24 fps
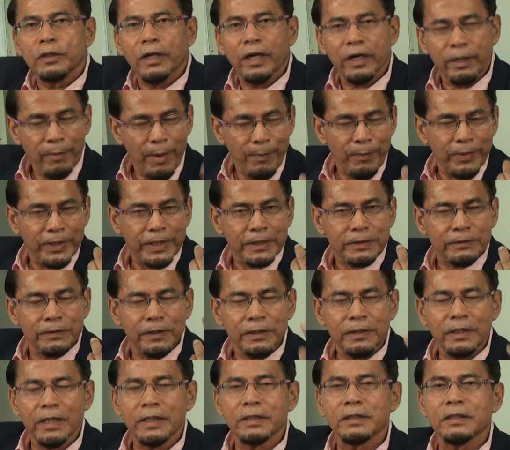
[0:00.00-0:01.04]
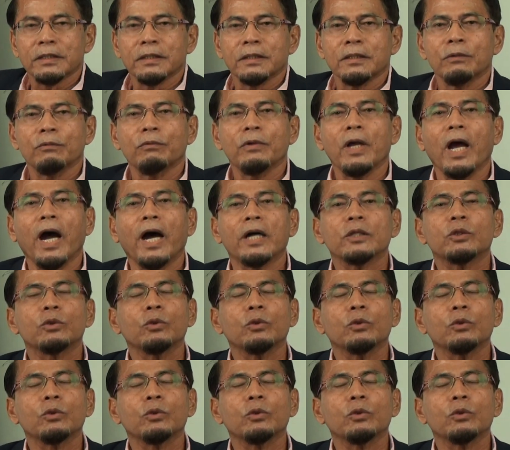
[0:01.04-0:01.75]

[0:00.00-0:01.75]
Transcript: Remember the three things. We are